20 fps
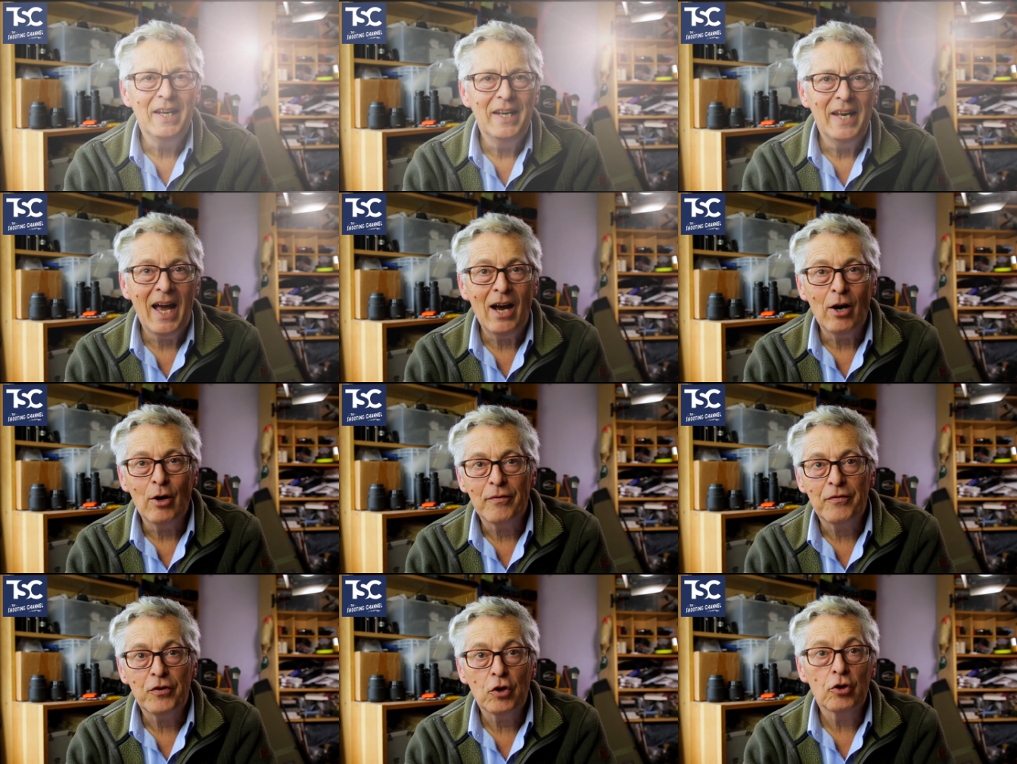
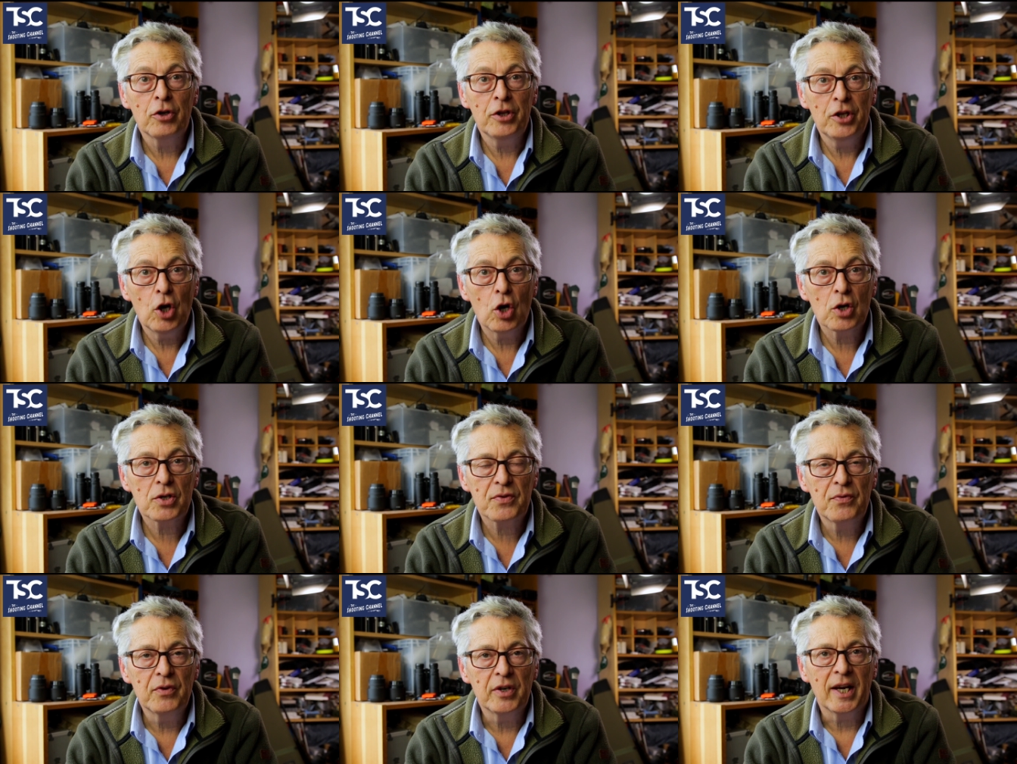Now, if you're in the
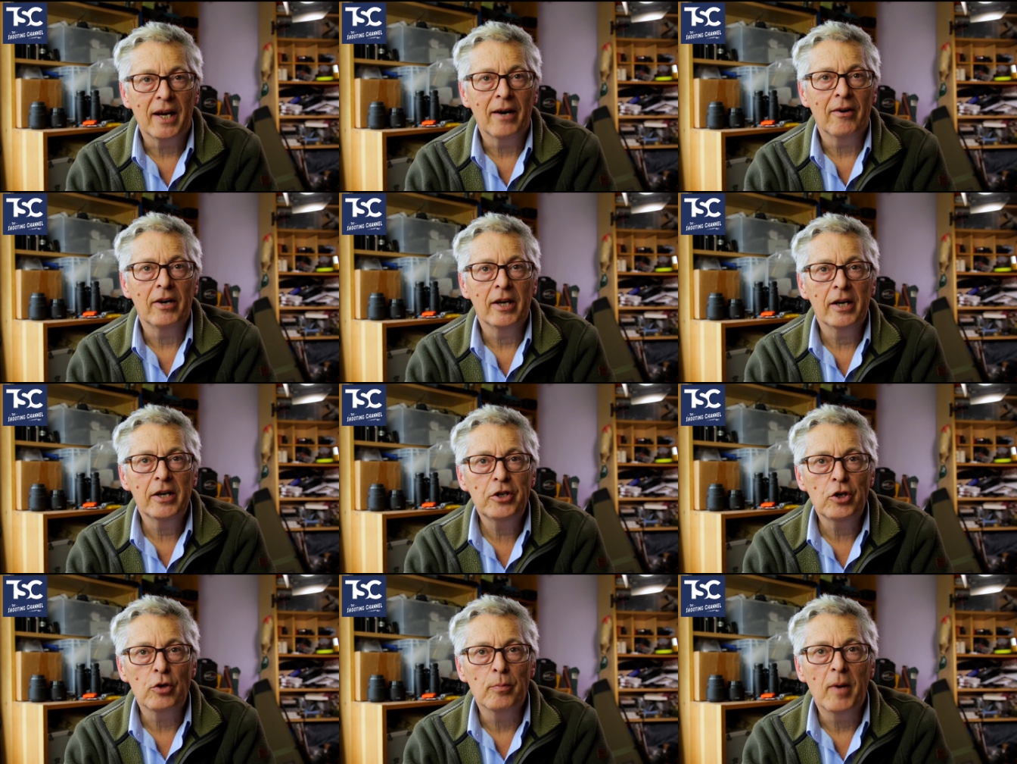Oxford
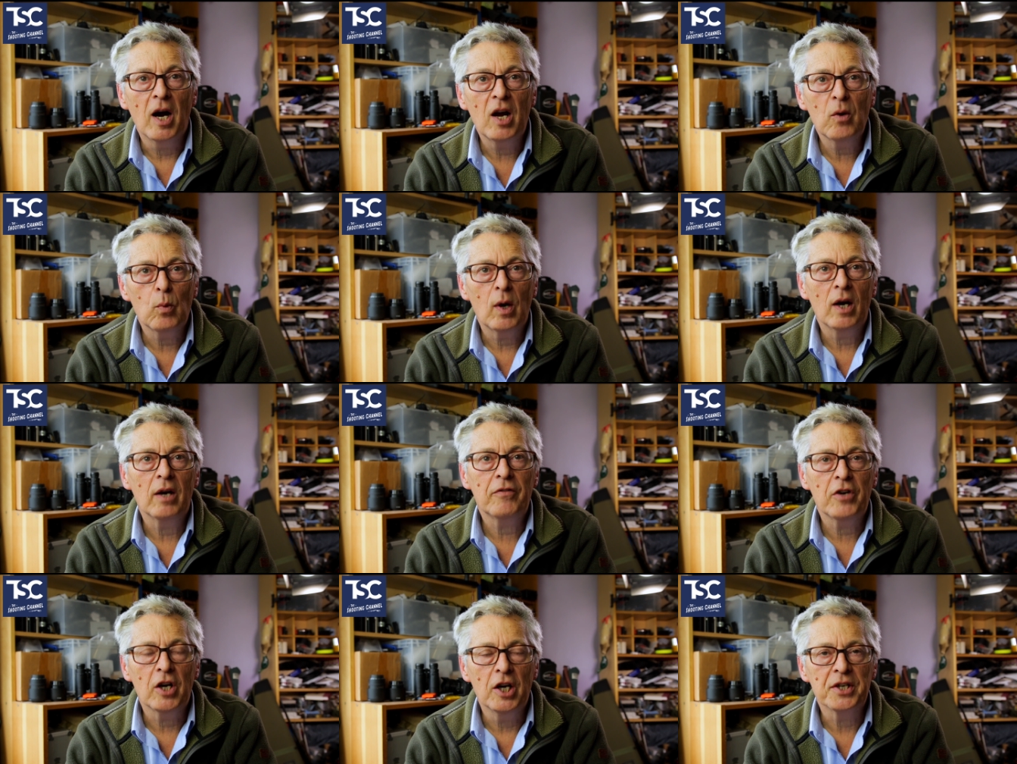area, you might
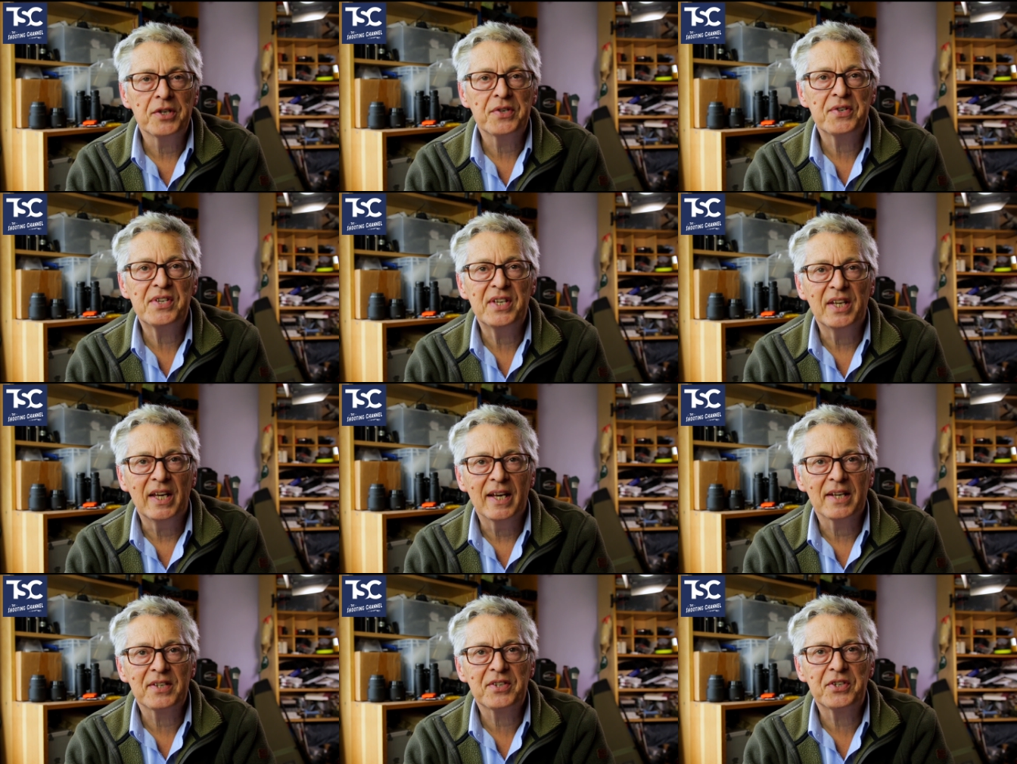well have heard
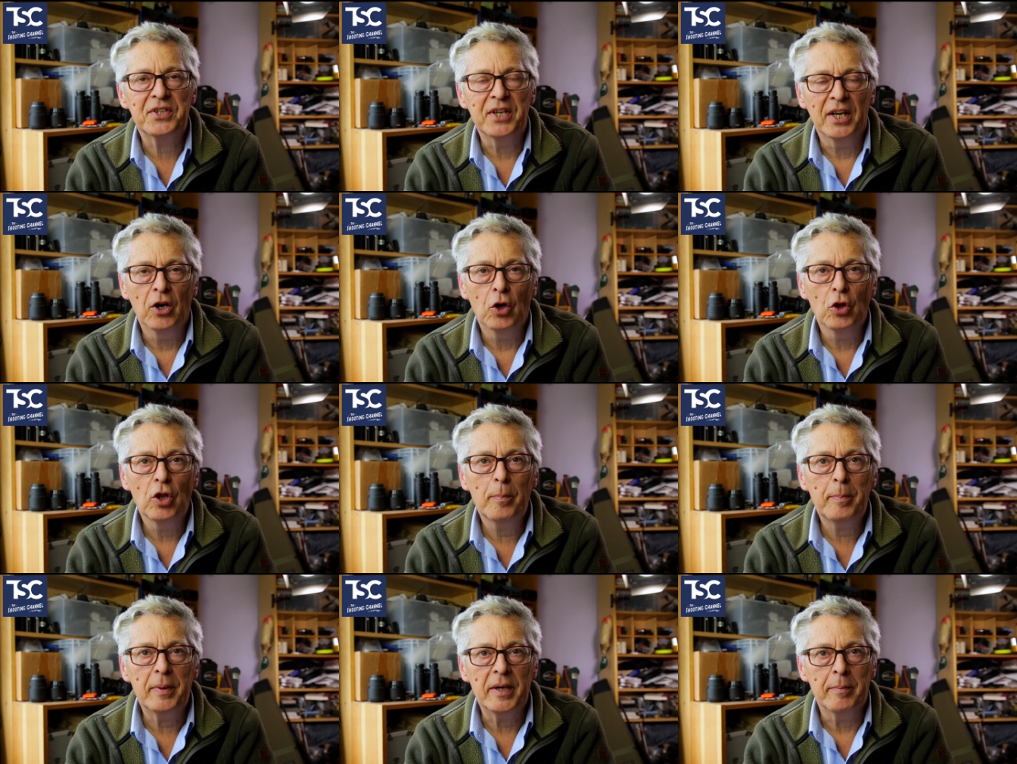TSC
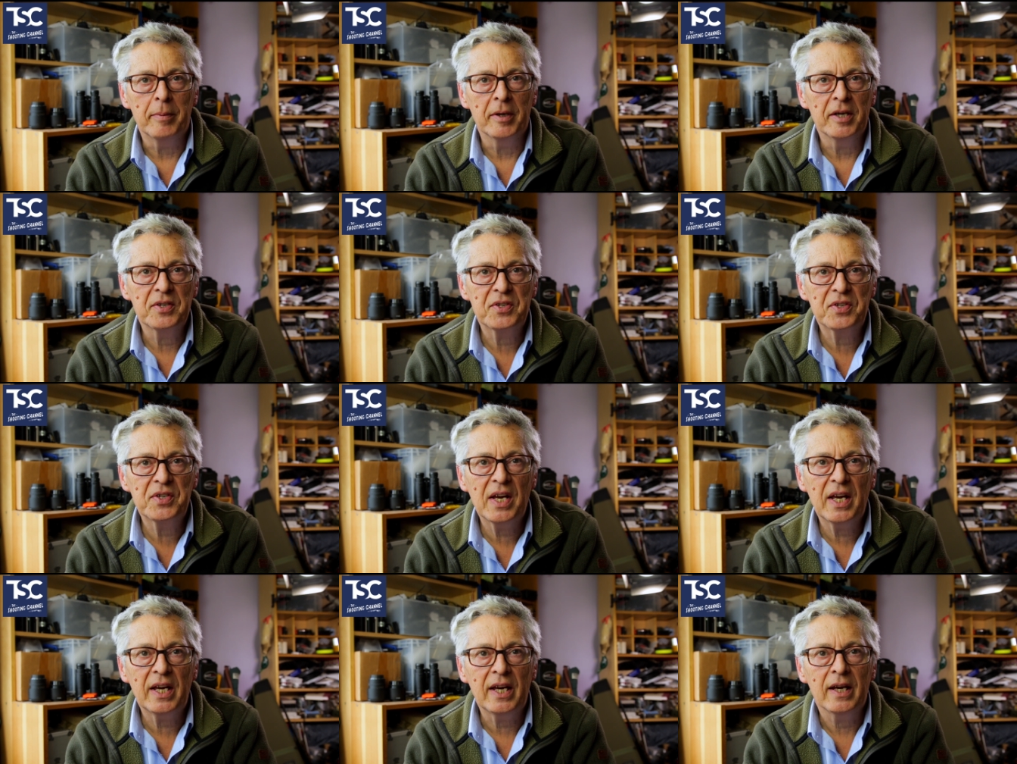on the
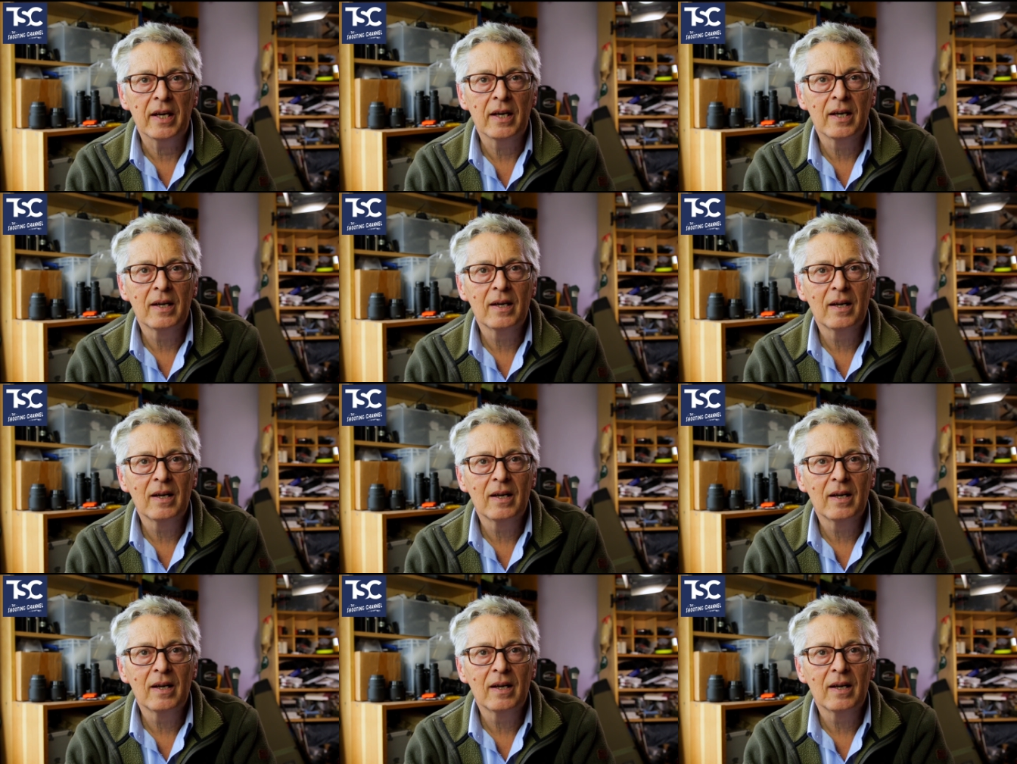BBC.